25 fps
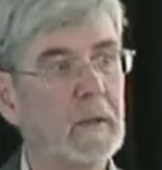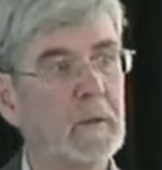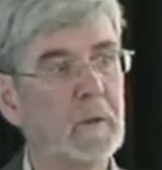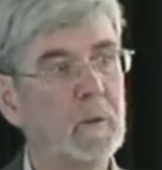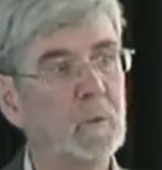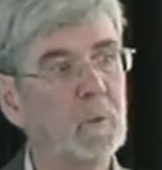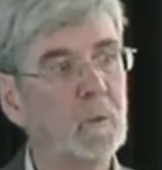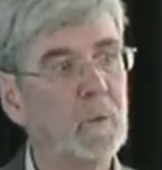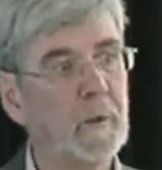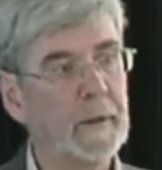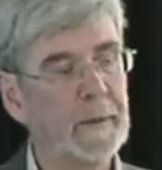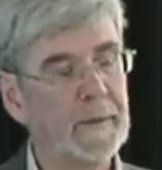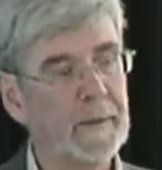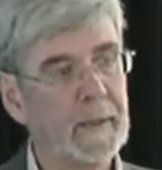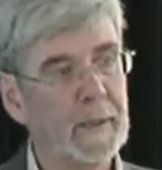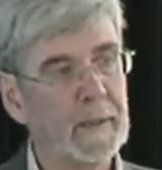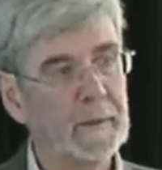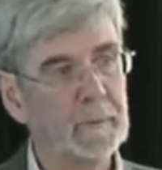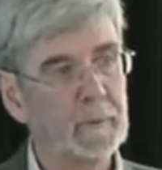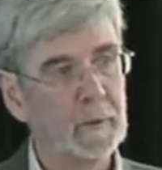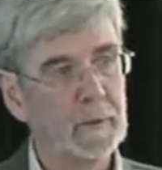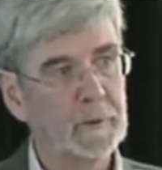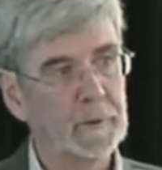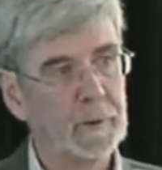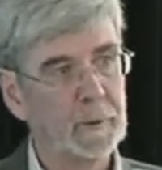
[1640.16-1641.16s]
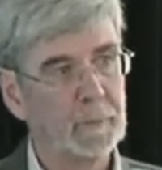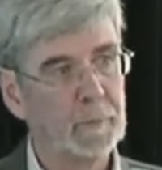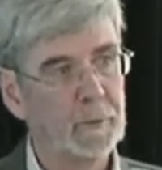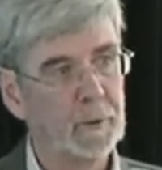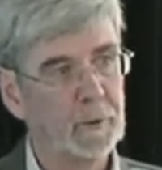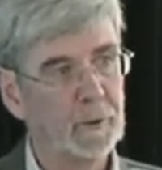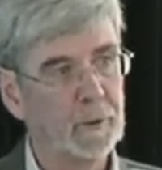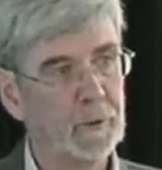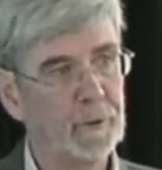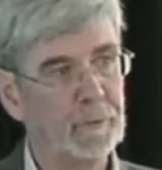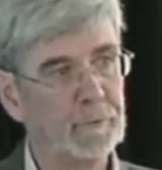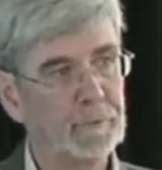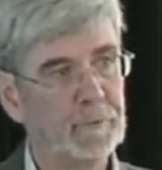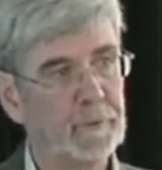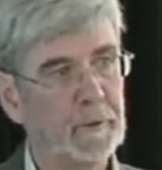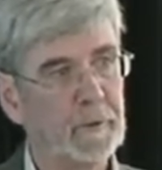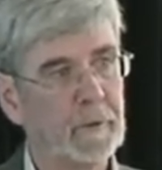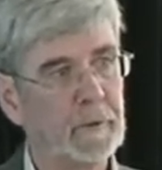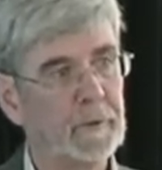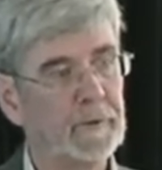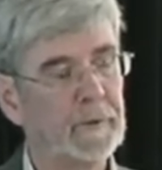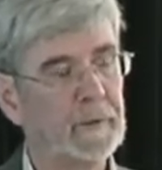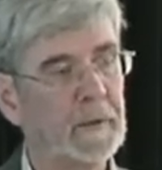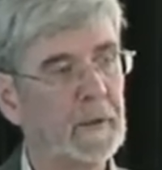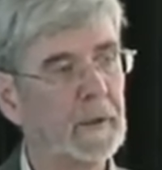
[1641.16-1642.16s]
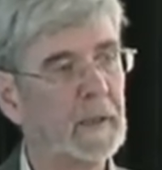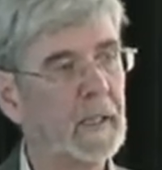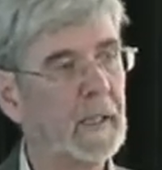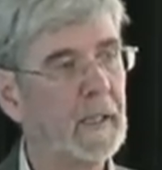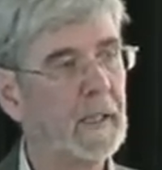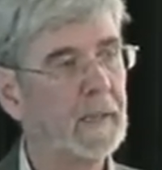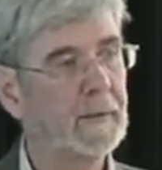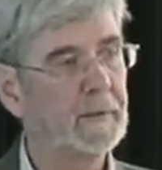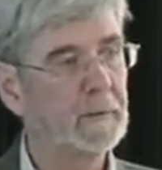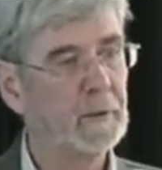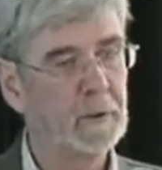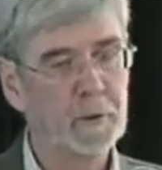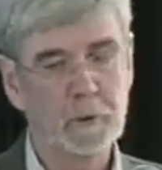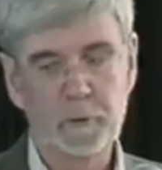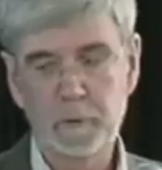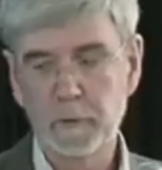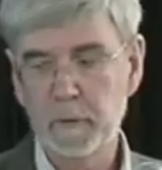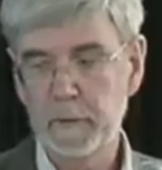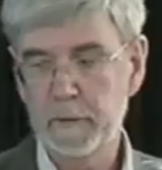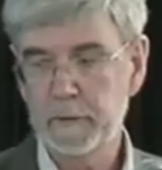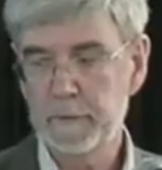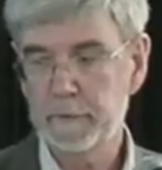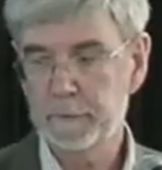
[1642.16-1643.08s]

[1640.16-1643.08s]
When they were removed, the land locally,